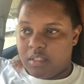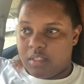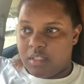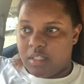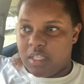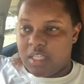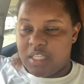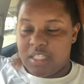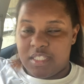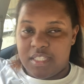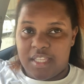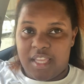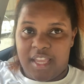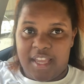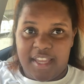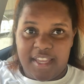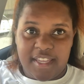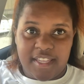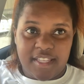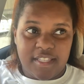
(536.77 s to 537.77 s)
his
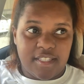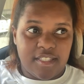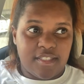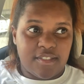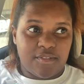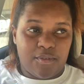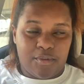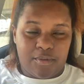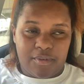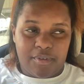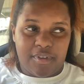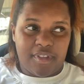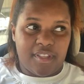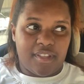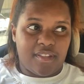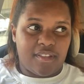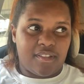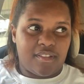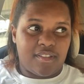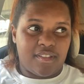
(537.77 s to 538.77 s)
eyes
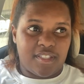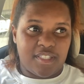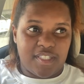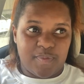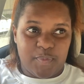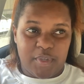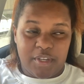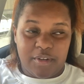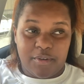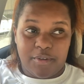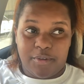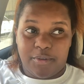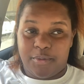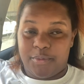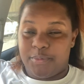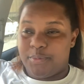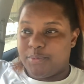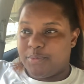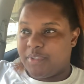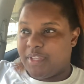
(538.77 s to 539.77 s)
on the
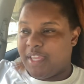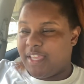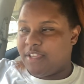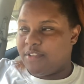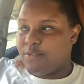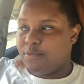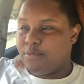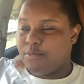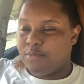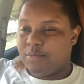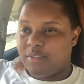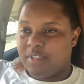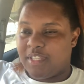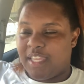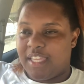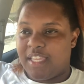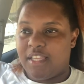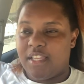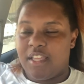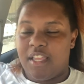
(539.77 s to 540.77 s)
sparrow. Like you
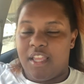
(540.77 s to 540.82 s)
like